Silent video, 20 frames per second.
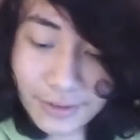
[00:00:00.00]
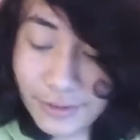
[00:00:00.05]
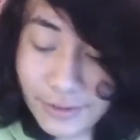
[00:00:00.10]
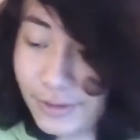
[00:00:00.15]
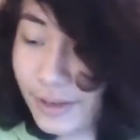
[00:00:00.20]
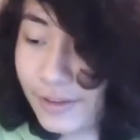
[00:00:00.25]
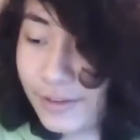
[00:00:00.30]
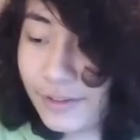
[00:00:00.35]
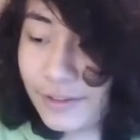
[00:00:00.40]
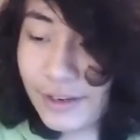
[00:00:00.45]

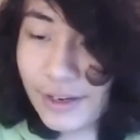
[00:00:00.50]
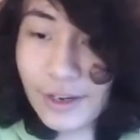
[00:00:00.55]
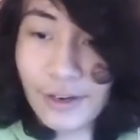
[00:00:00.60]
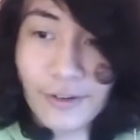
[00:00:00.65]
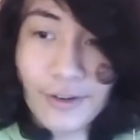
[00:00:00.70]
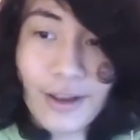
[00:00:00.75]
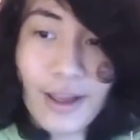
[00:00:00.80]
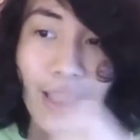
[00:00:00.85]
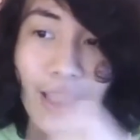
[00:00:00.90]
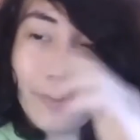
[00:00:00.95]
Just,
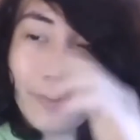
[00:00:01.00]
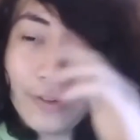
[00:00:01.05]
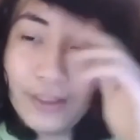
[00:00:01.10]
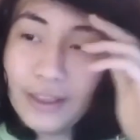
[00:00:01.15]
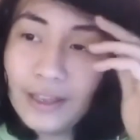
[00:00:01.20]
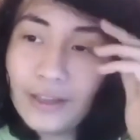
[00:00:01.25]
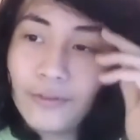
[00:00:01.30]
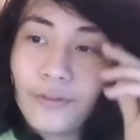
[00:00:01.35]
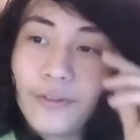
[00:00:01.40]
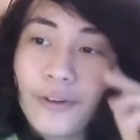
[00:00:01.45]

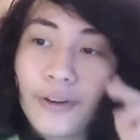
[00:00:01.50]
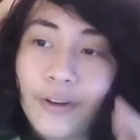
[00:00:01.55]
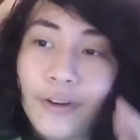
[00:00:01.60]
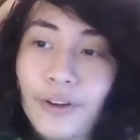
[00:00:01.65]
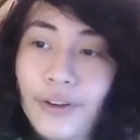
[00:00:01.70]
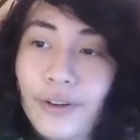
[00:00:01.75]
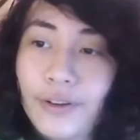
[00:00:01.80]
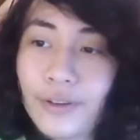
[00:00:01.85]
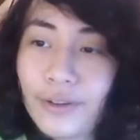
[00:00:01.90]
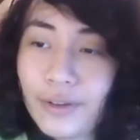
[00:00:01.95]
everything
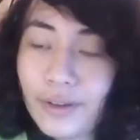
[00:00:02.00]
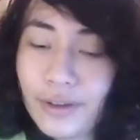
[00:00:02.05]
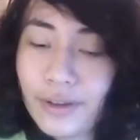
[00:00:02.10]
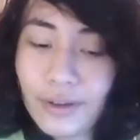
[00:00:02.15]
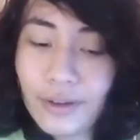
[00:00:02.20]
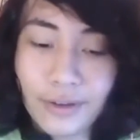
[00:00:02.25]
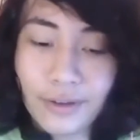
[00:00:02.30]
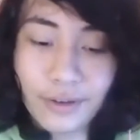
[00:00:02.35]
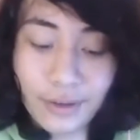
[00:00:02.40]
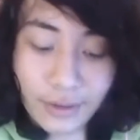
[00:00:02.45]

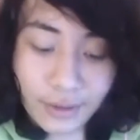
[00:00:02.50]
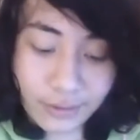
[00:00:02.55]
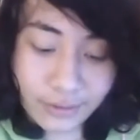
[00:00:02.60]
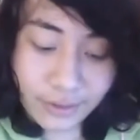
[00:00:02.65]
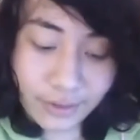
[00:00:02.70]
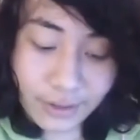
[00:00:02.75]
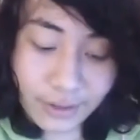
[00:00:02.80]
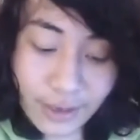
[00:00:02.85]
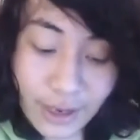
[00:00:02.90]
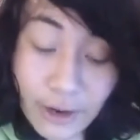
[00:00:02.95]

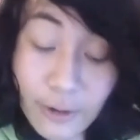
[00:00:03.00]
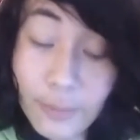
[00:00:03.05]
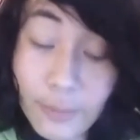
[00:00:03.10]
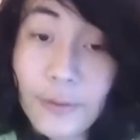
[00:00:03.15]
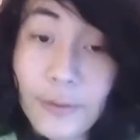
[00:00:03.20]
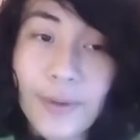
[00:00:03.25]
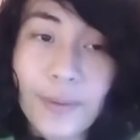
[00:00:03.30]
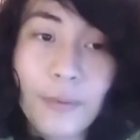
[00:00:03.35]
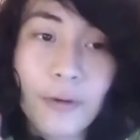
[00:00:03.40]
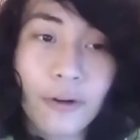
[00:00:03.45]
to help
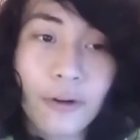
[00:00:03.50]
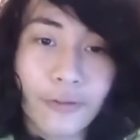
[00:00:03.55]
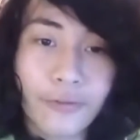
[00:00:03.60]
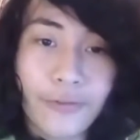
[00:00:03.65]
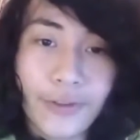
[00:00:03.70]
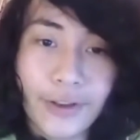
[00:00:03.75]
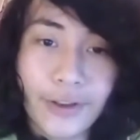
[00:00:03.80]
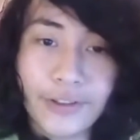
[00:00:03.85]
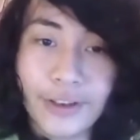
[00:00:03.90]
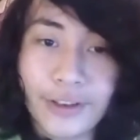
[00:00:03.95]
you be more
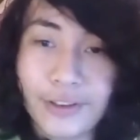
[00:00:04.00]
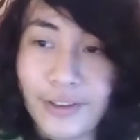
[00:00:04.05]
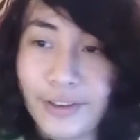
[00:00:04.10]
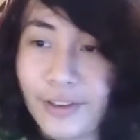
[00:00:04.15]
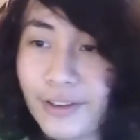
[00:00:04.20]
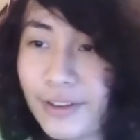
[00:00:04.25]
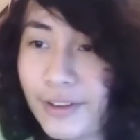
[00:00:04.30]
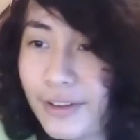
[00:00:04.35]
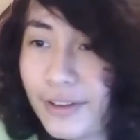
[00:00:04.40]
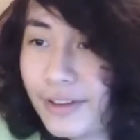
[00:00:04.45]
efficient
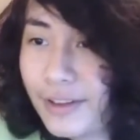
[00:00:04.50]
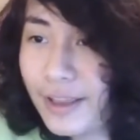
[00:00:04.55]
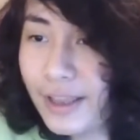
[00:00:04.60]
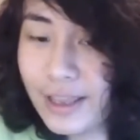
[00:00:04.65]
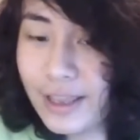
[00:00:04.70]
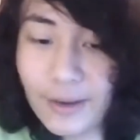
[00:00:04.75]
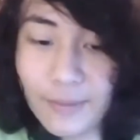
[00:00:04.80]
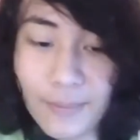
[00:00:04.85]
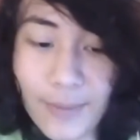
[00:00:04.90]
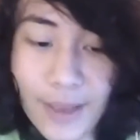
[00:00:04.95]

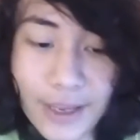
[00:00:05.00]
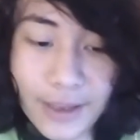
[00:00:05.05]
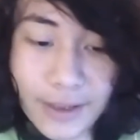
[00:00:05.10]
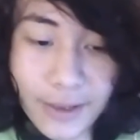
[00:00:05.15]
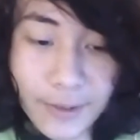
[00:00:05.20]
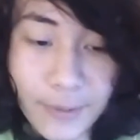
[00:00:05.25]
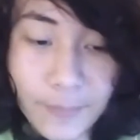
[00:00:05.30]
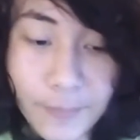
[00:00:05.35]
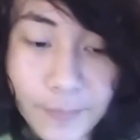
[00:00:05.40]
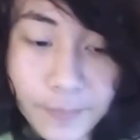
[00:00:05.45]
in
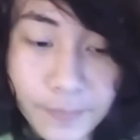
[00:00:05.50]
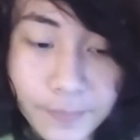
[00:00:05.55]
making.